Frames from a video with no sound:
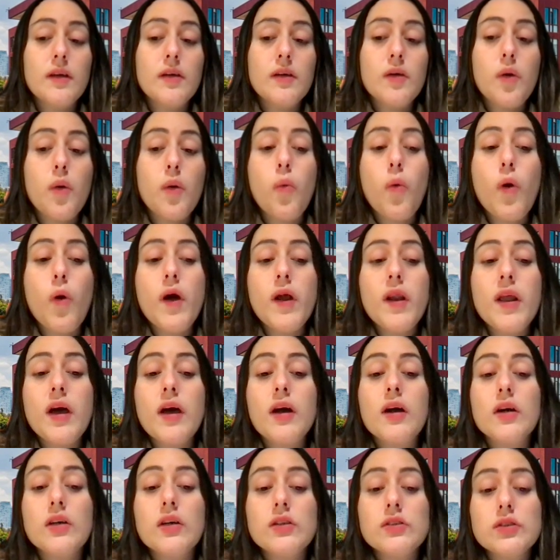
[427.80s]
When a
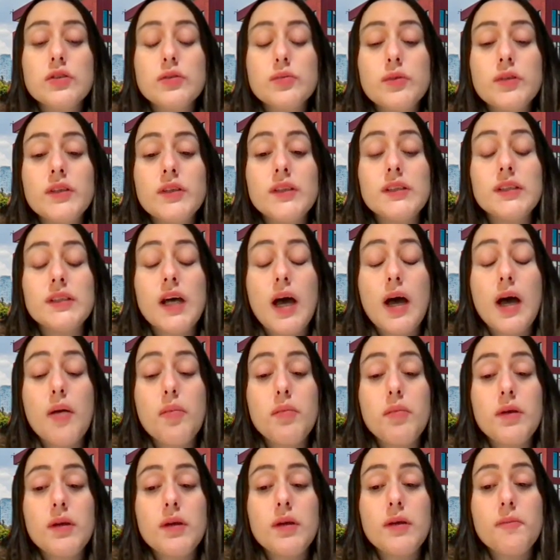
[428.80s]
customer is
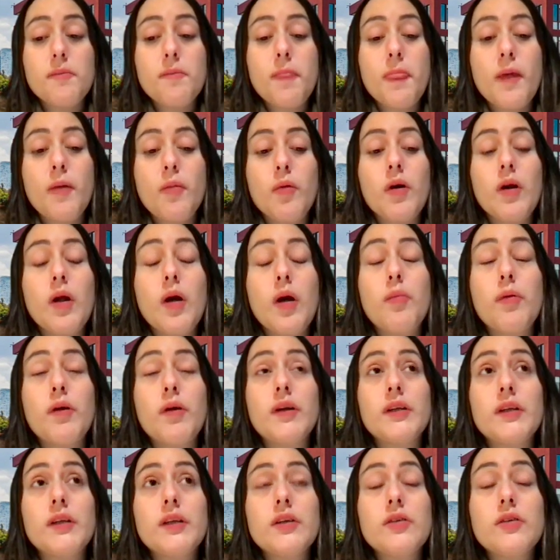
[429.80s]
happy about a
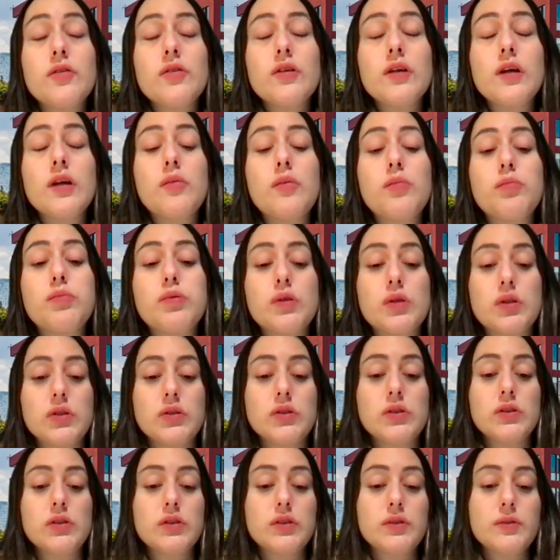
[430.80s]
particular
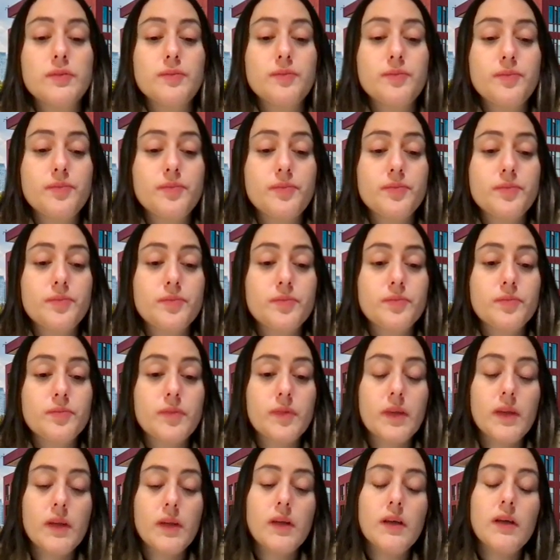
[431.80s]
product,
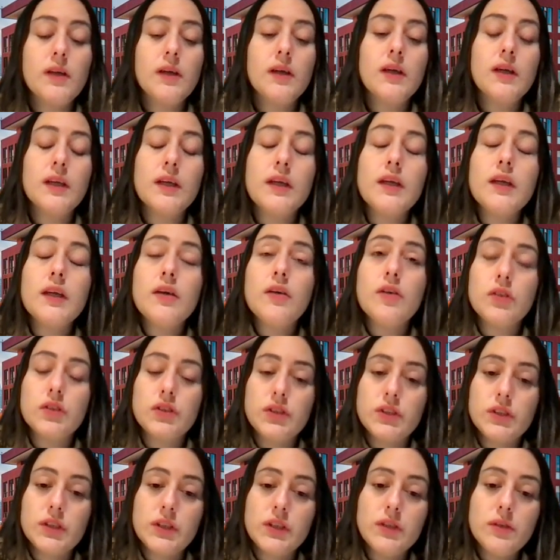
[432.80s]
he or
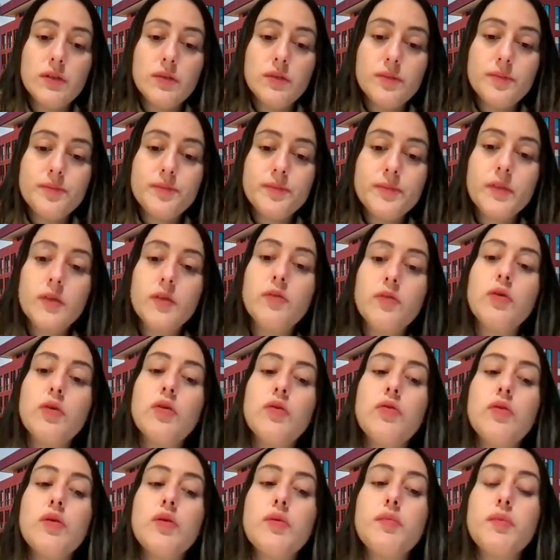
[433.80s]
she will
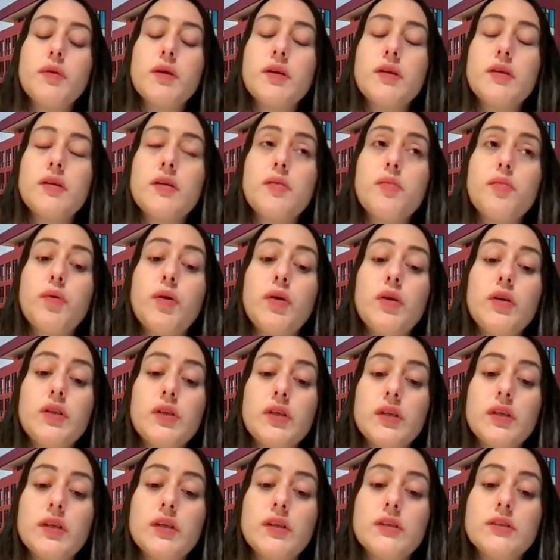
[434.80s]
repeat the
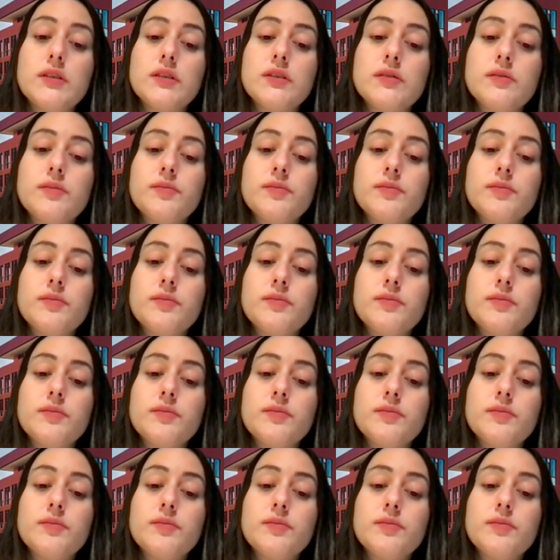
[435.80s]
purchase.